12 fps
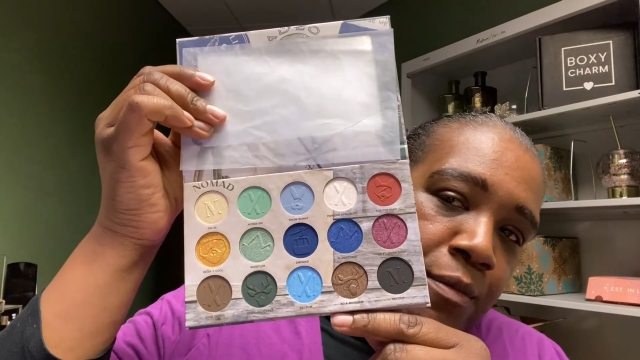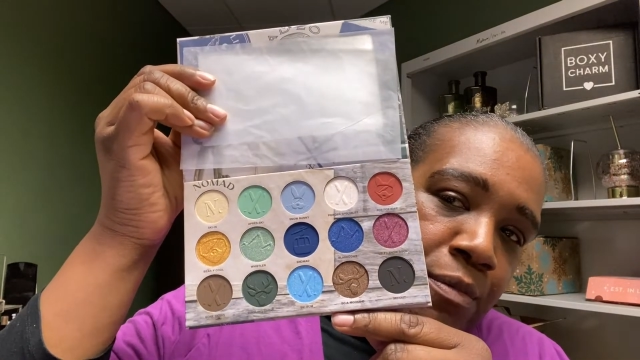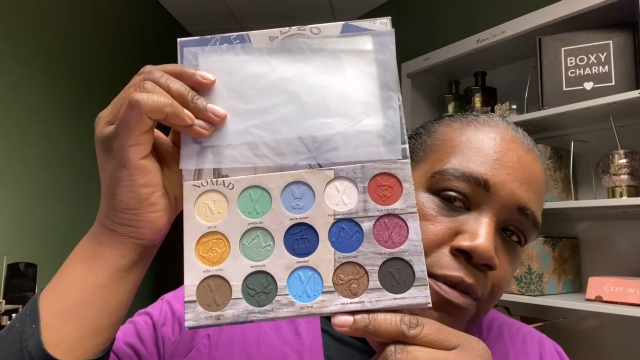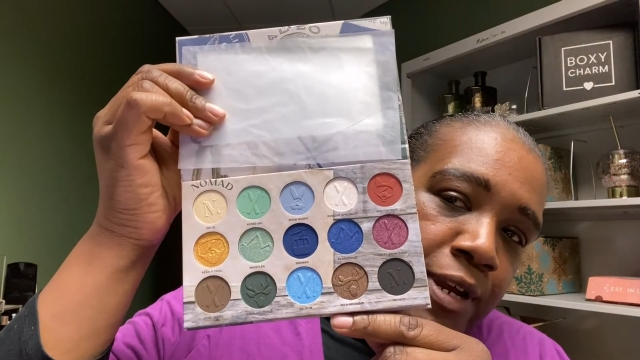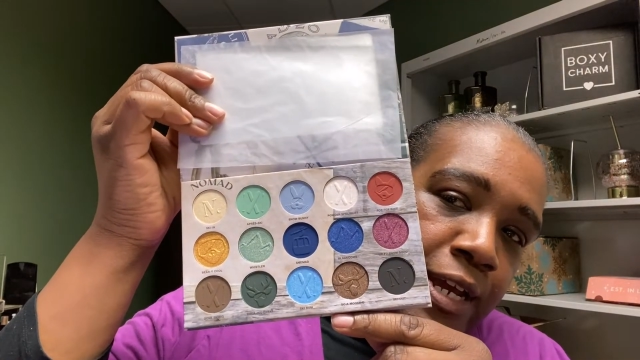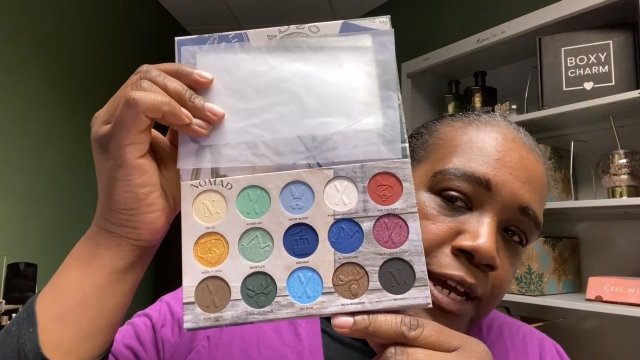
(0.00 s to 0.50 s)

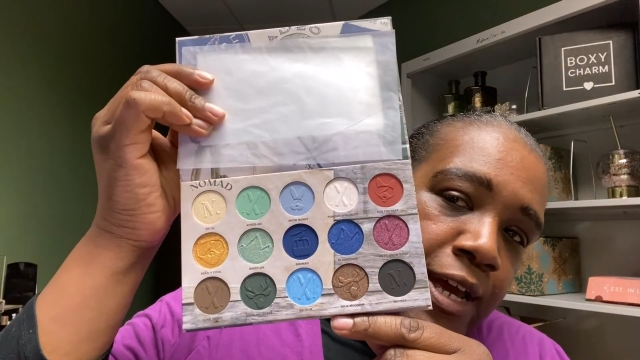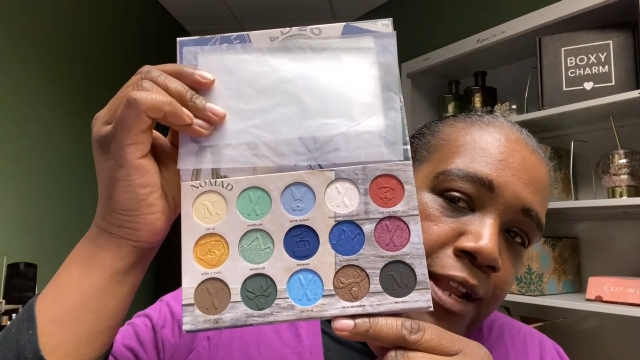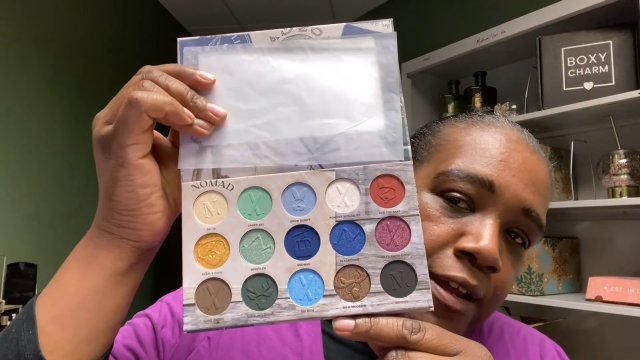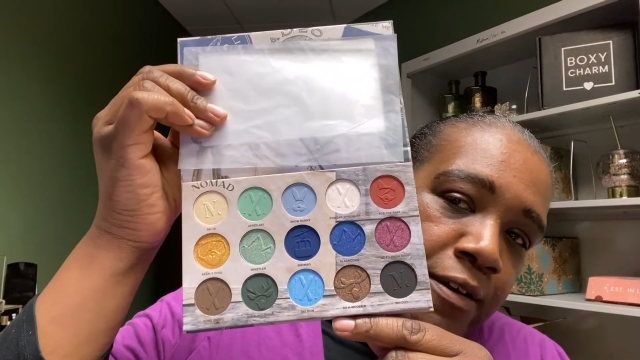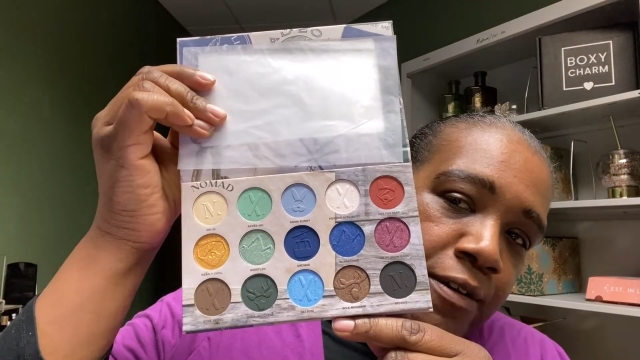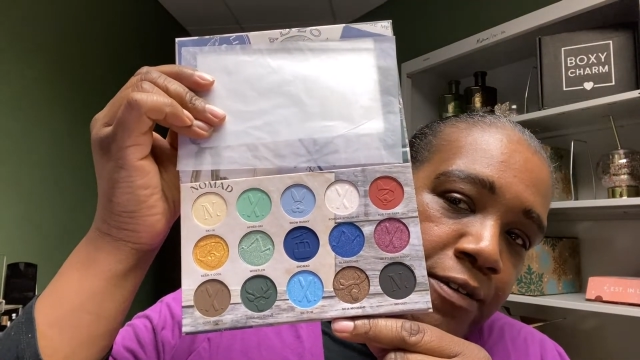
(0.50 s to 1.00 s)
Pretty
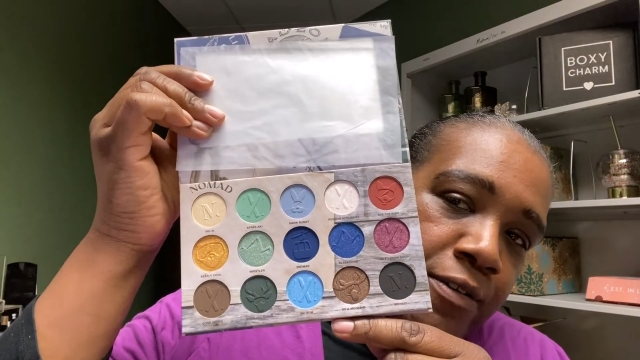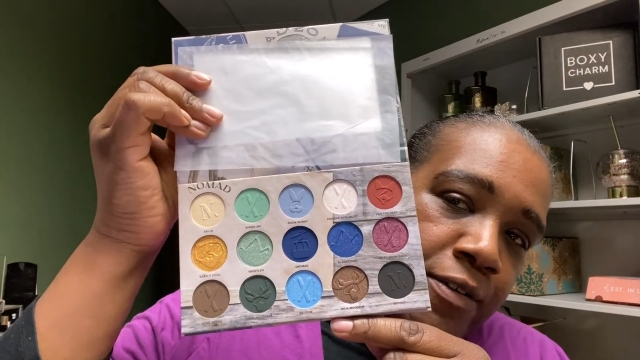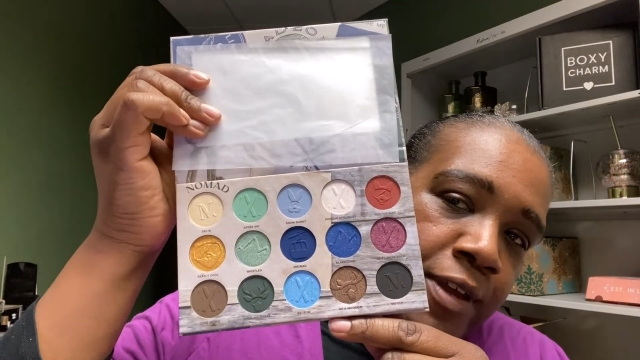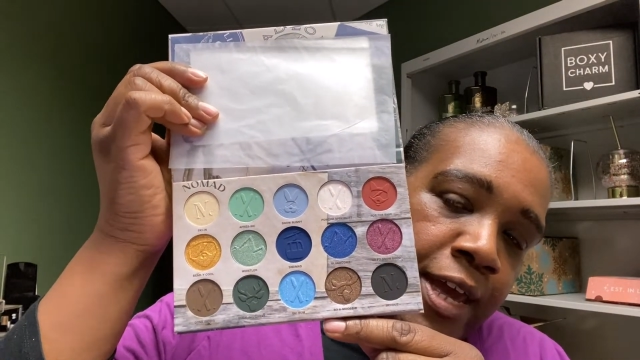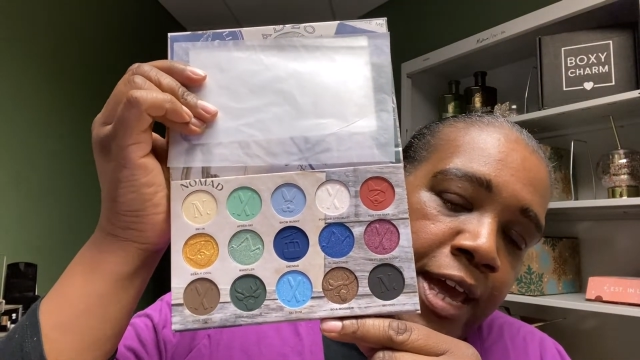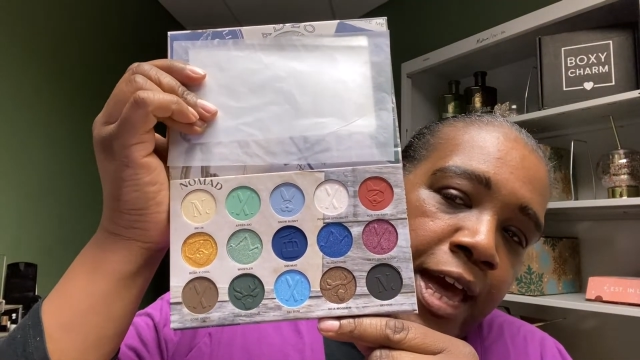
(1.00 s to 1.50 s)
colors.
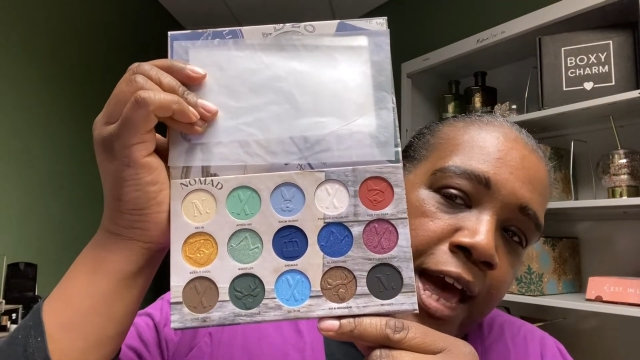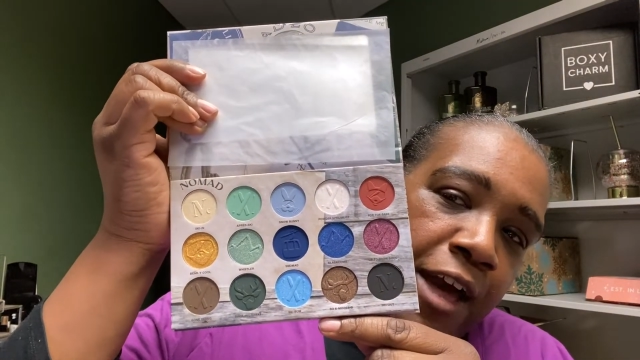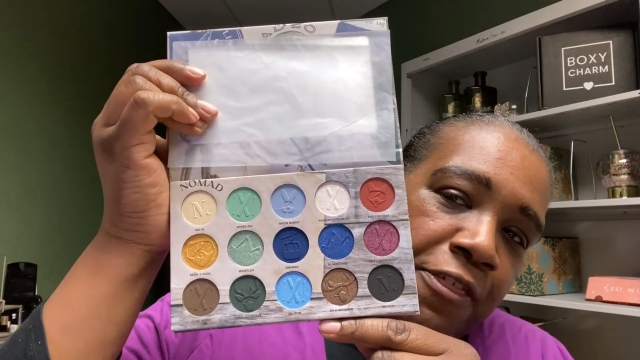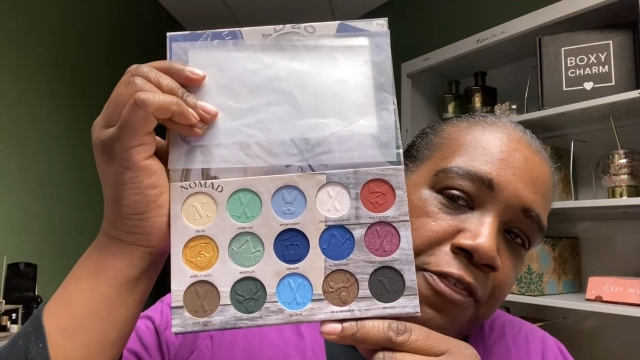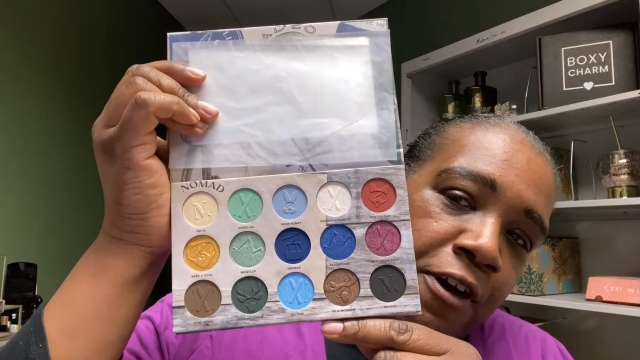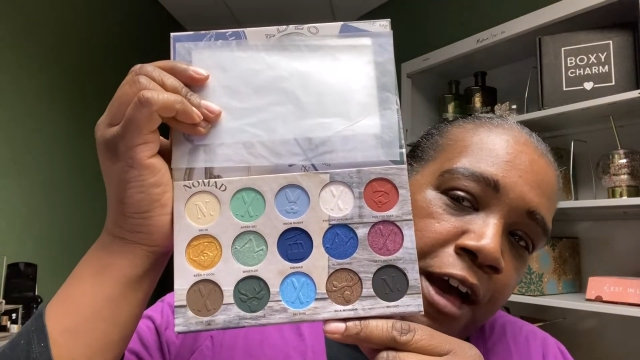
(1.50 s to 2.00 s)
I
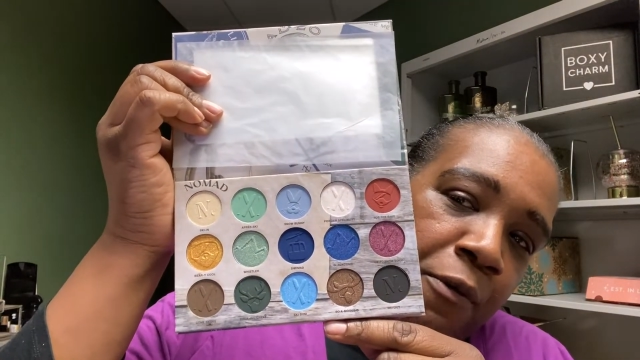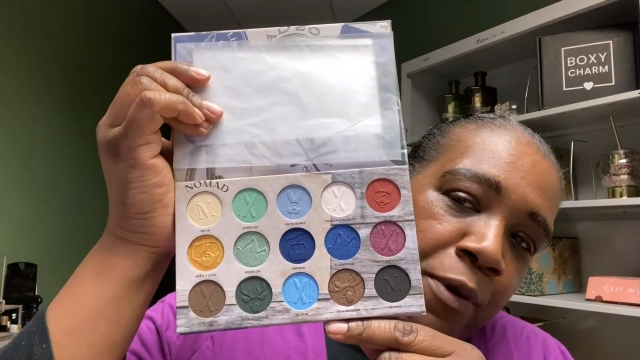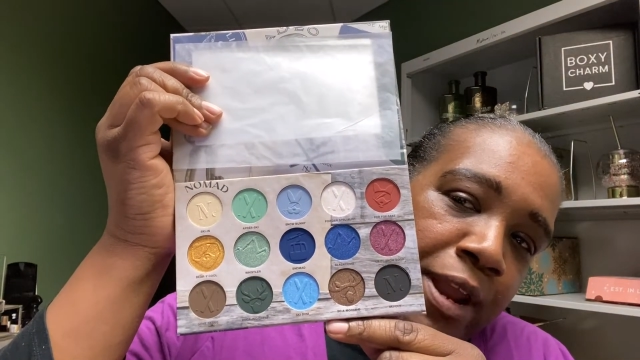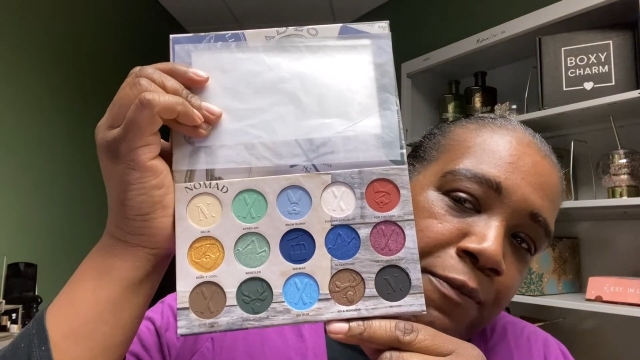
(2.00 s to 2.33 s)
thought what